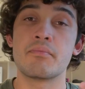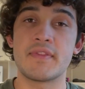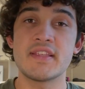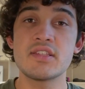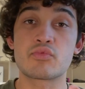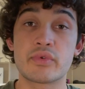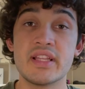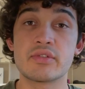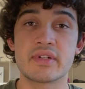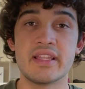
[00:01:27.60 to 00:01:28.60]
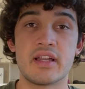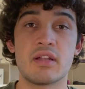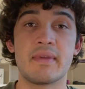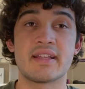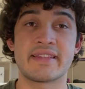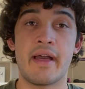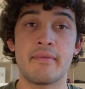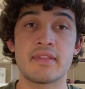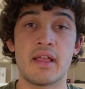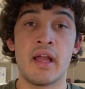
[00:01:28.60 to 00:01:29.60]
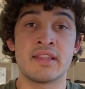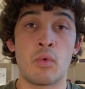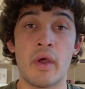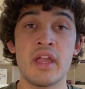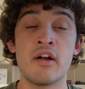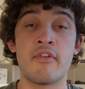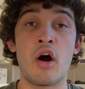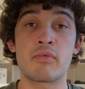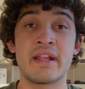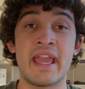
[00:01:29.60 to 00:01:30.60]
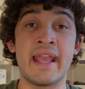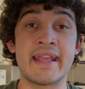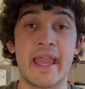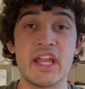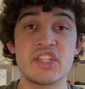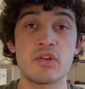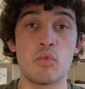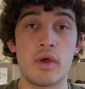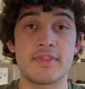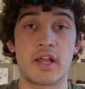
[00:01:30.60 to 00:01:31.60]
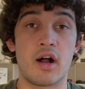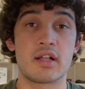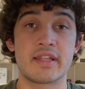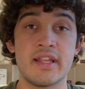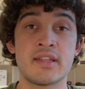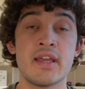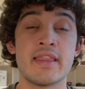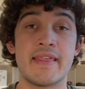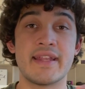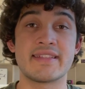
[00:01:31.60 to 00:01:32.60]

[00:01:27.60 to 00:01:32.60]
But this is really, really good because it's a way of already engaging with the content that